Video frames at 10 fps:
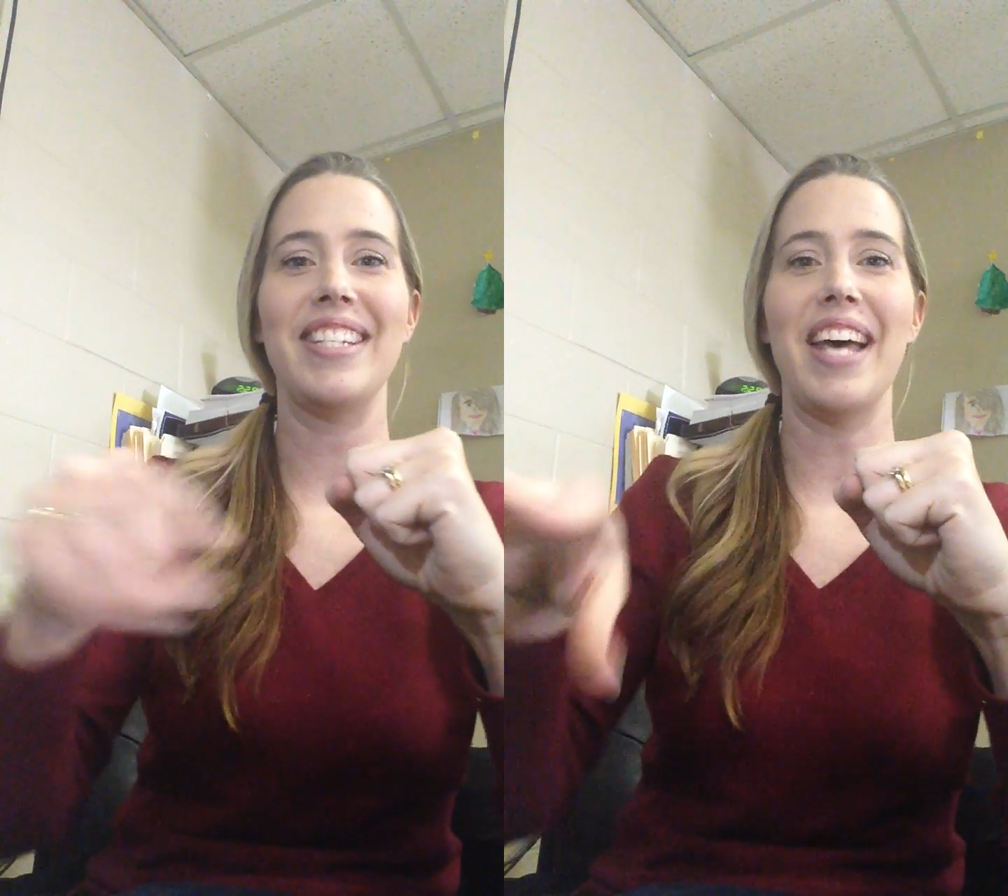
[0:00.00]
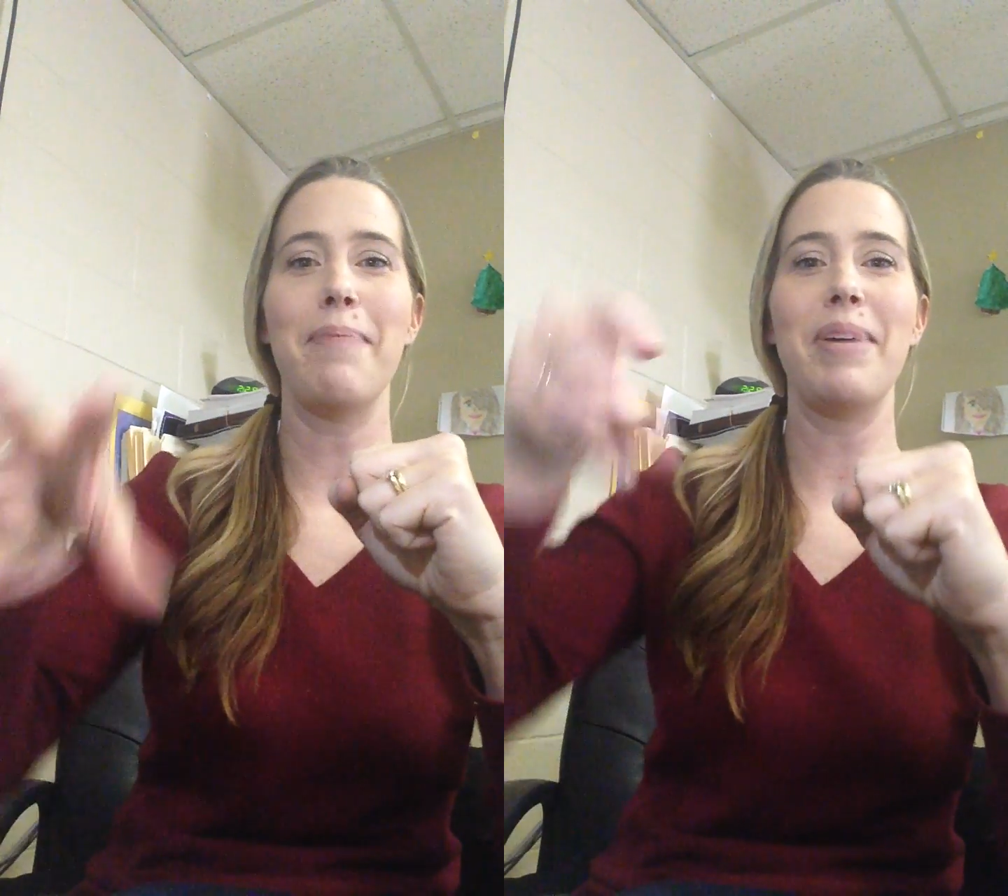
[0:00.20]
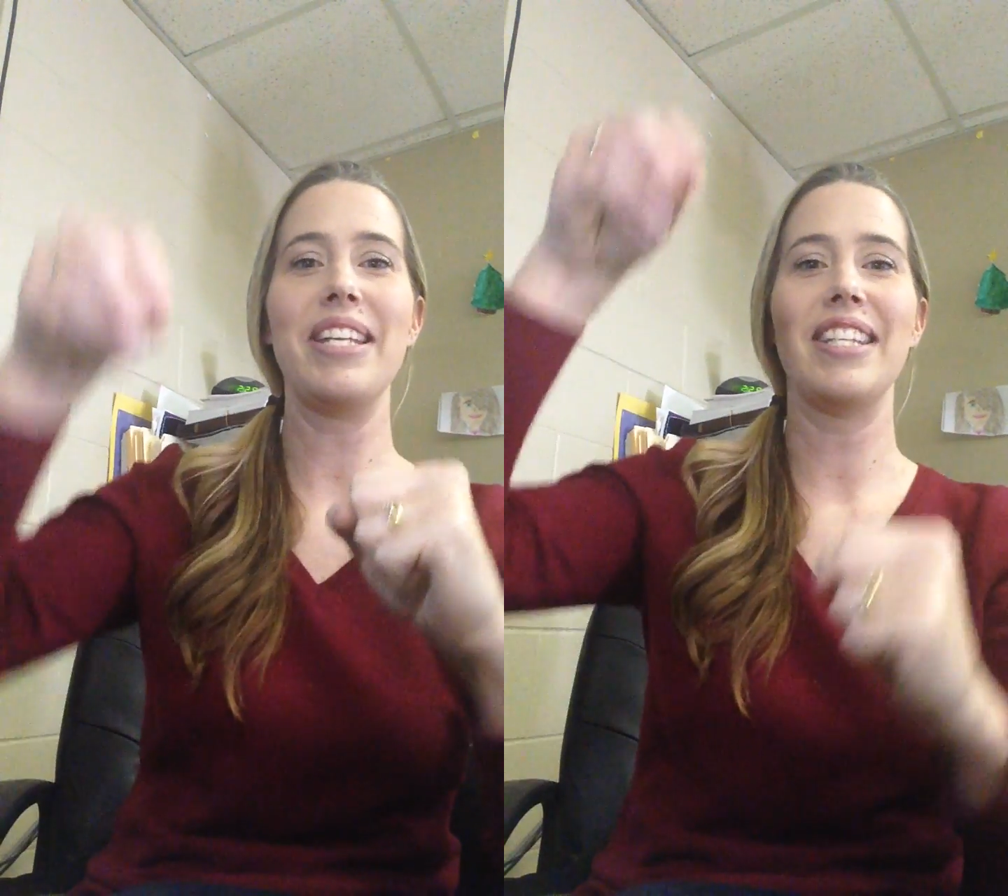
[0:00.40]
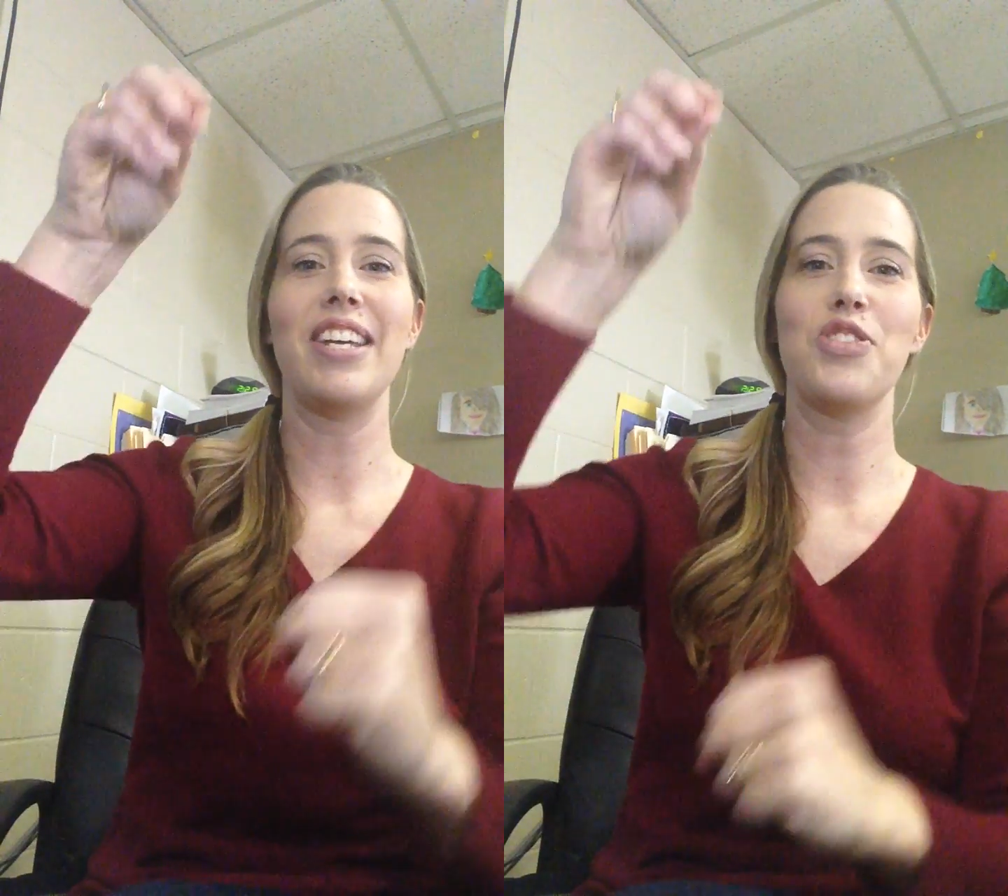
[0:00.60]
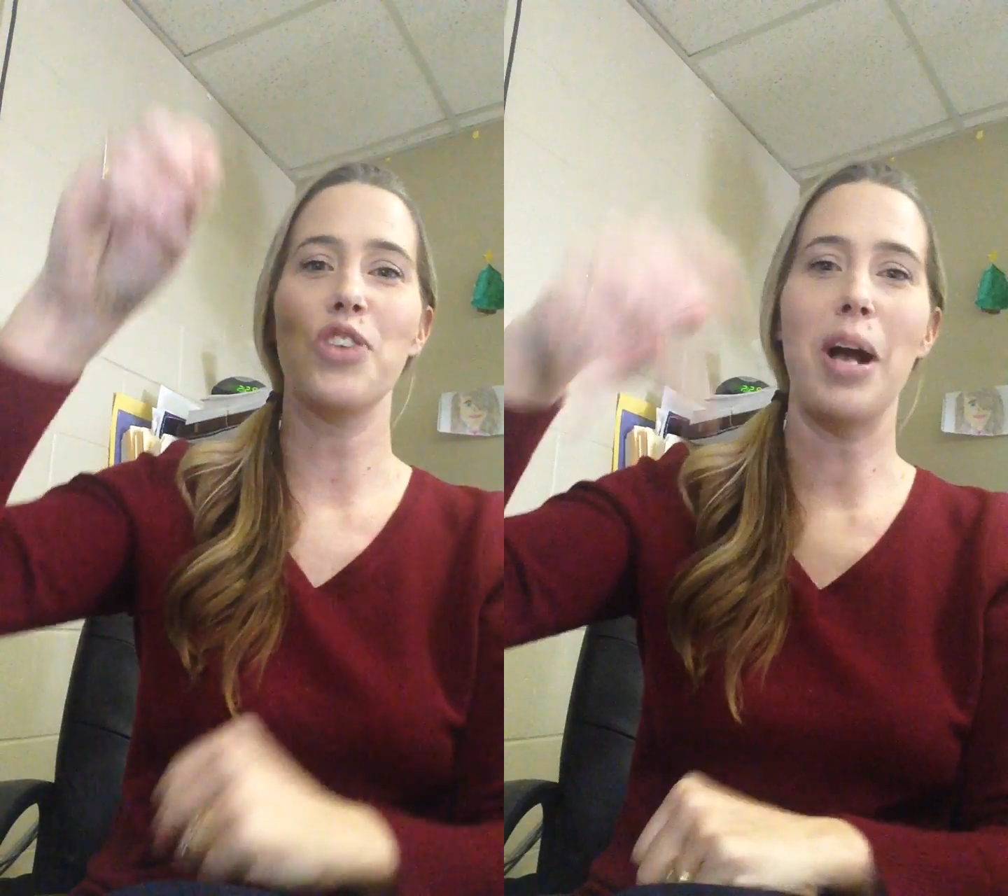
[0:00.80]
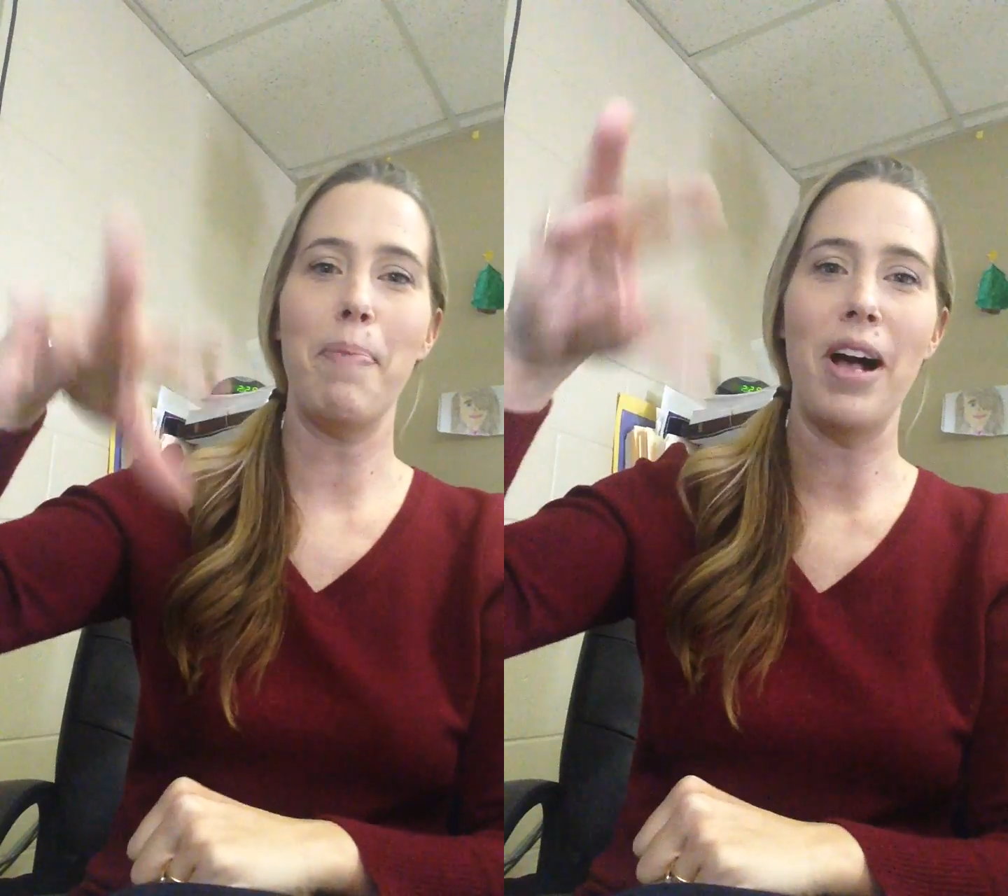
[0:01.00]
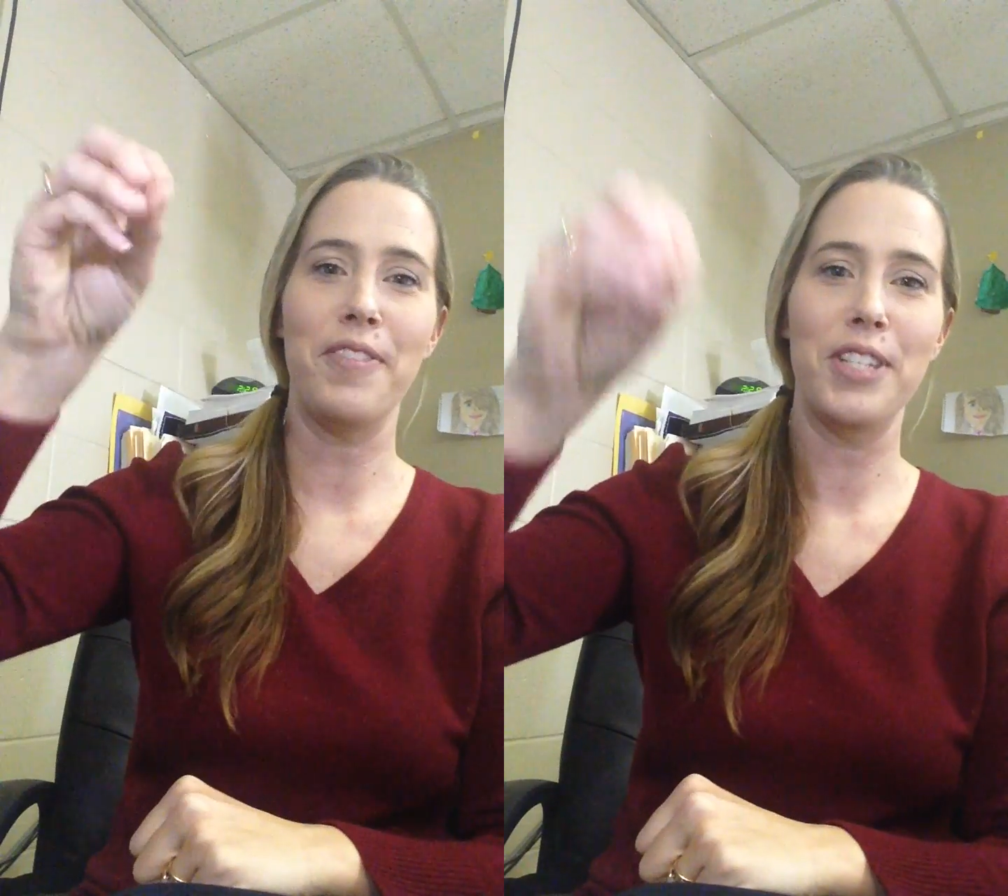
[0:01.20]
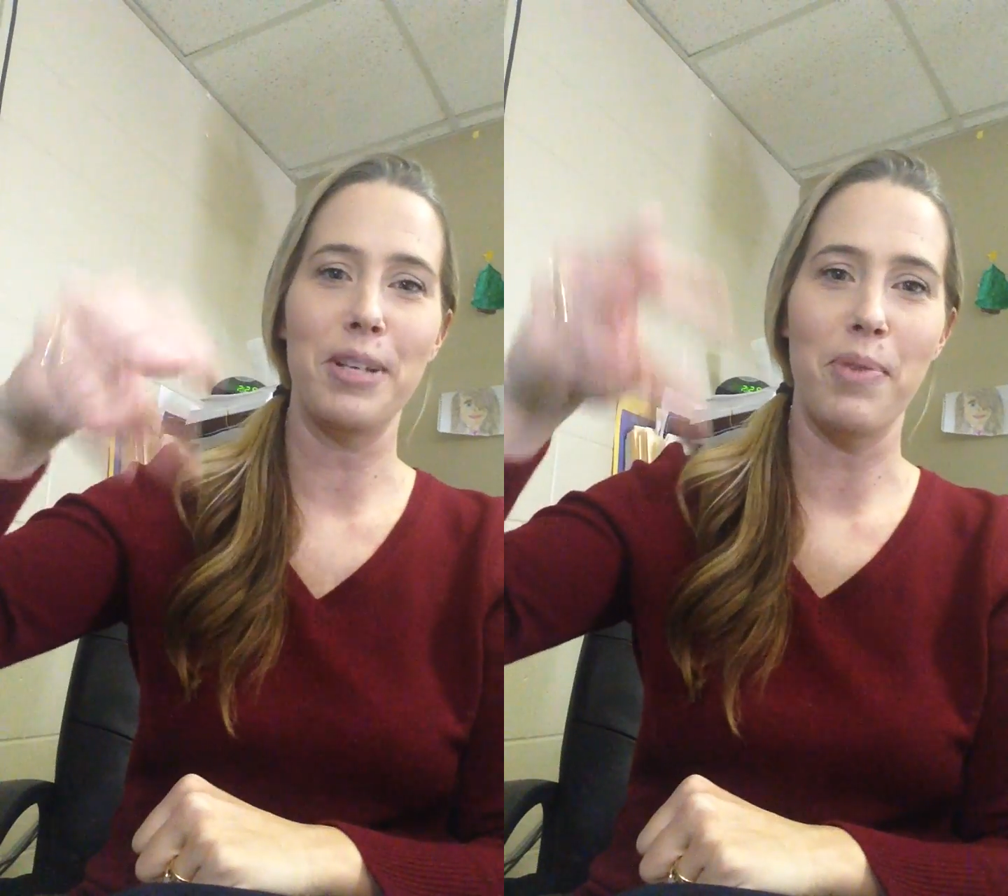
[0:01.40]
sediments then drop
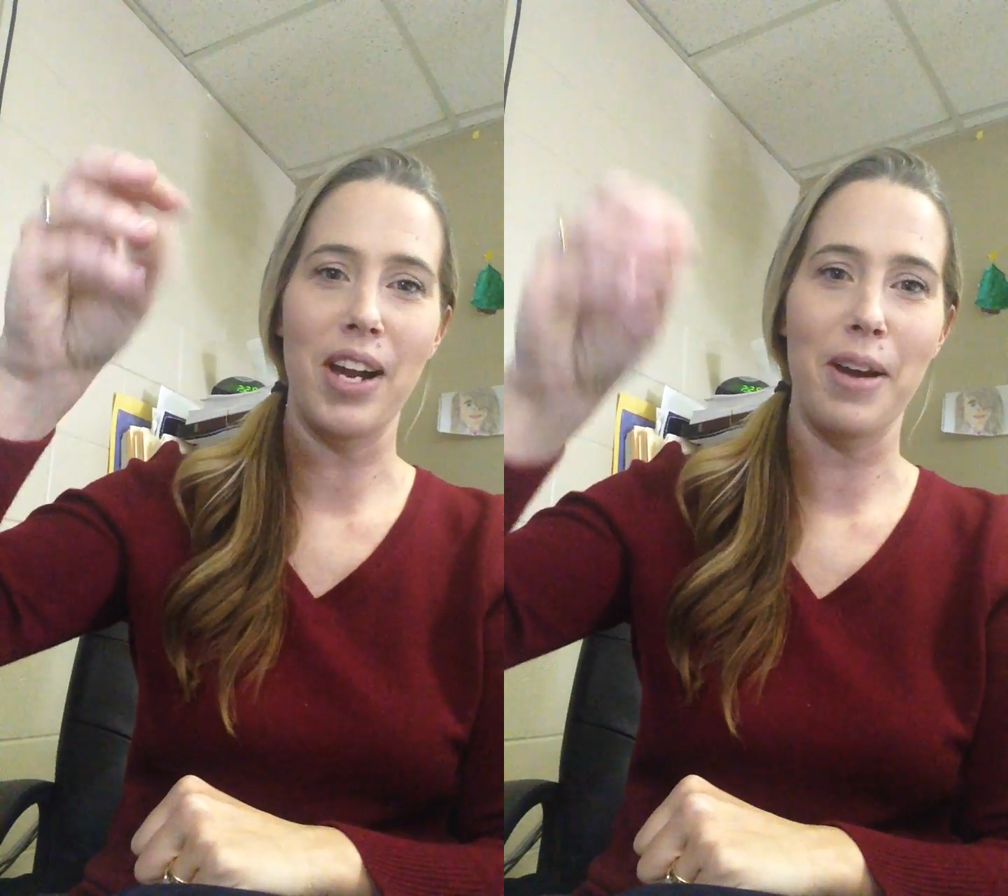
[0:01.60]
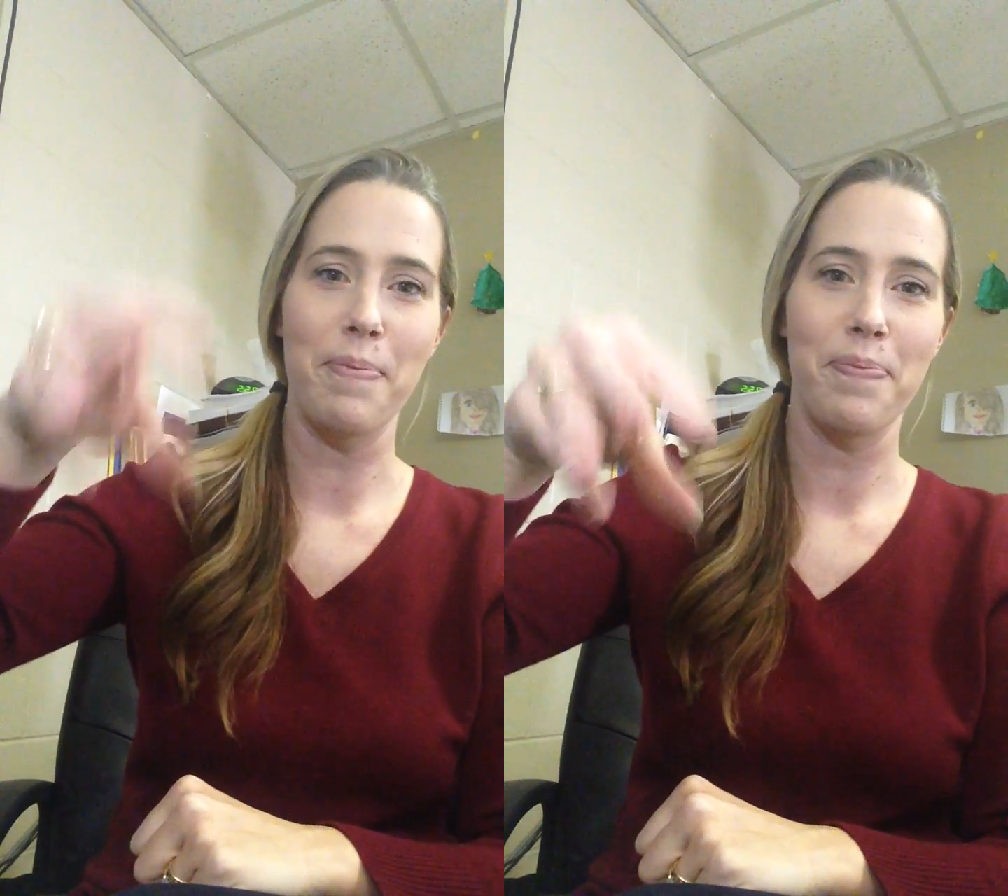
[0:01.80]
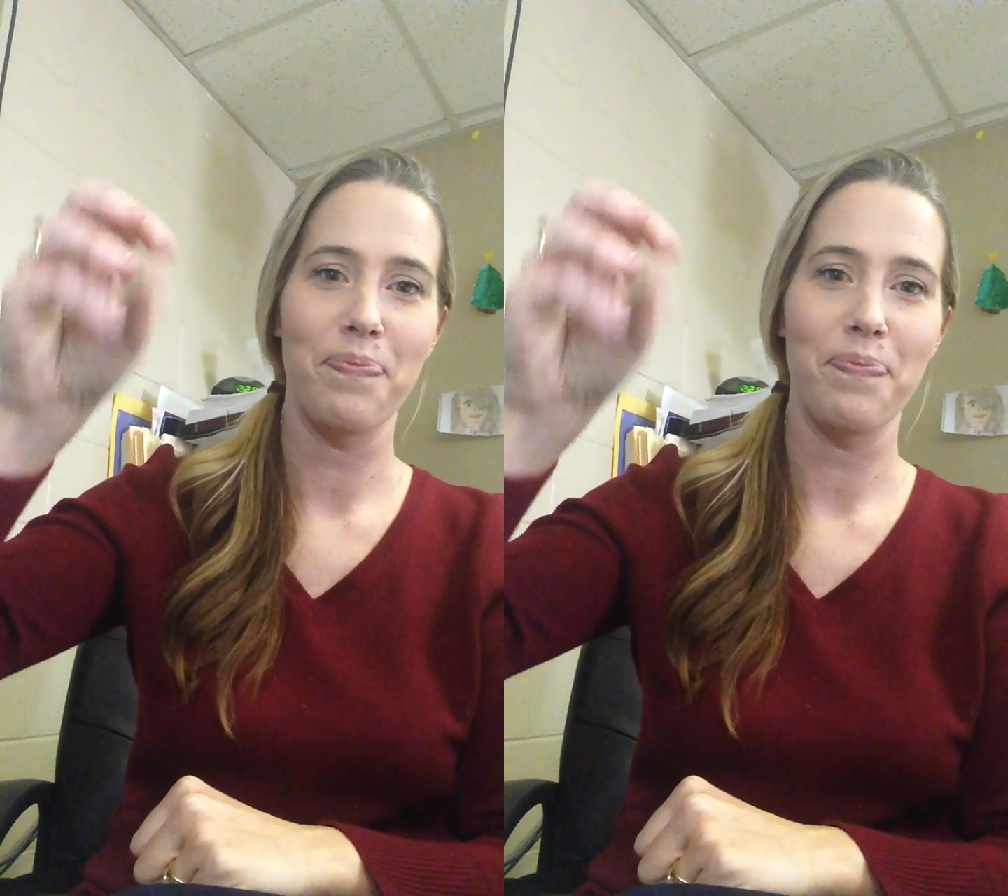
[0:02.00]
off somewhere.